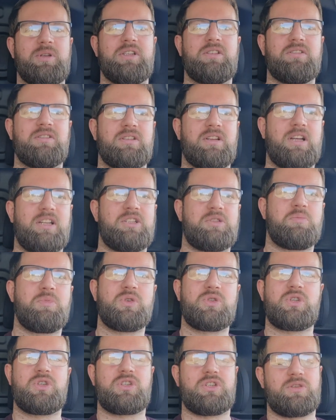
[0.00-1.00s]
And as
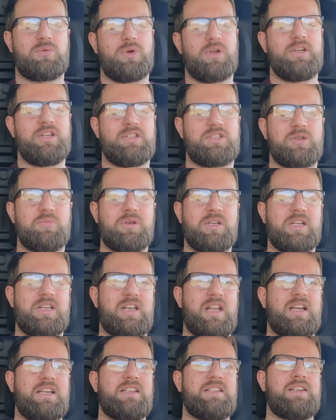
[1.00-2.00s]
much as I want it to be a
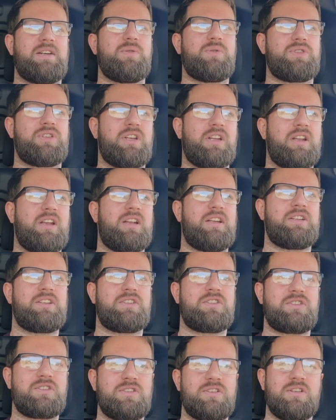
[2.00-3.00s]
nice house and a
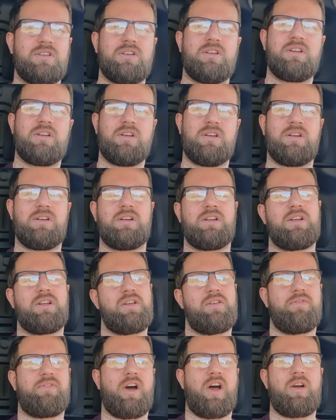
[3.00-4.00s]
nice
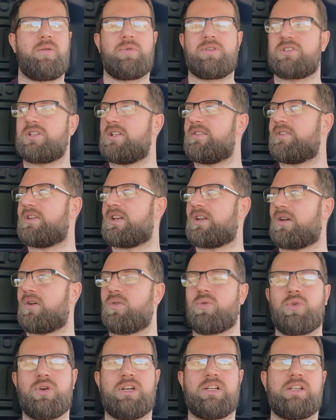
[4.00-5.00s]
environment to live in, and I
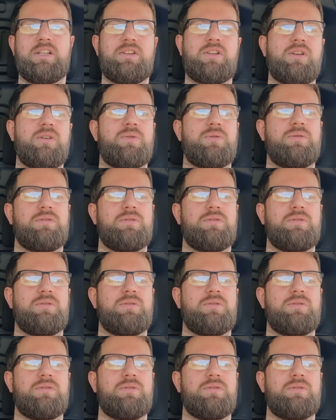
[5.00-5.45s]
really do,